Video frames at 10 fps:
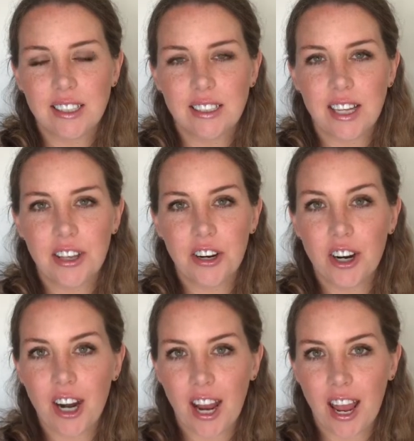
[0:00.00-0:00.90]
is
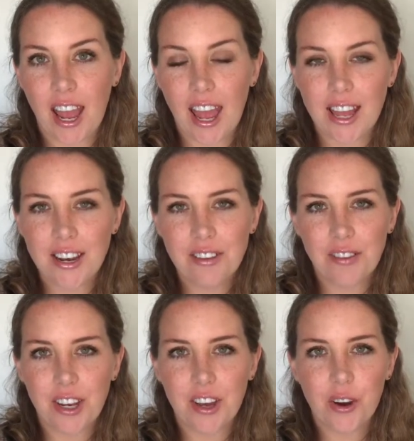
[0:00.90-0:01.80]
another HEN
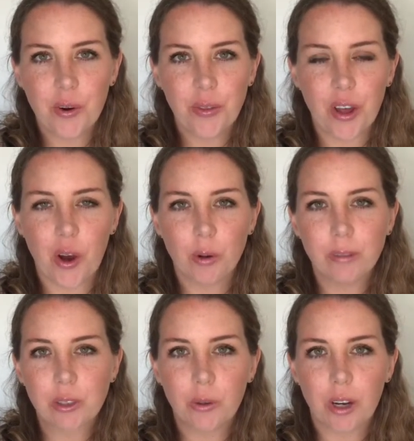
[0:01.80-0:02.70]
video, the
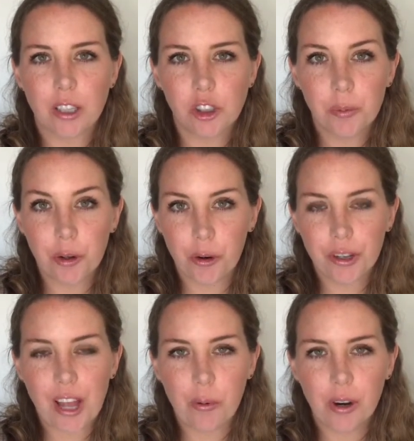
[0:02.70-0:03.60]
Homeschool
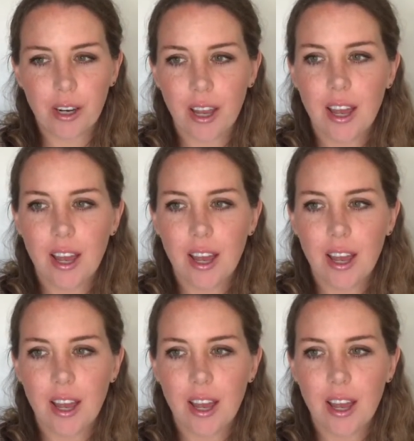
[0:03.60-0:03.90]
Entrepreneurial Network.